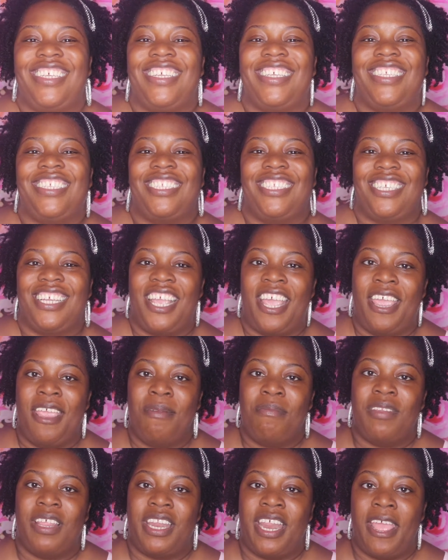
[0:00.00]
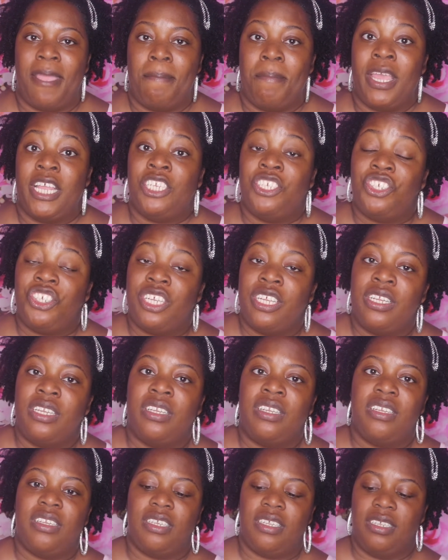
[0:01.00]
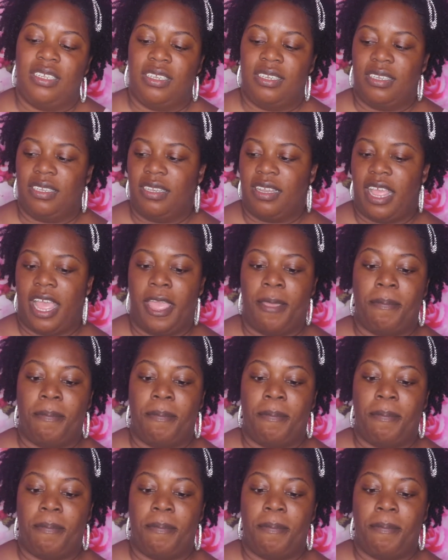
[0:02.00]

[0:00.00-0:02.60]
is a game that I mentioned I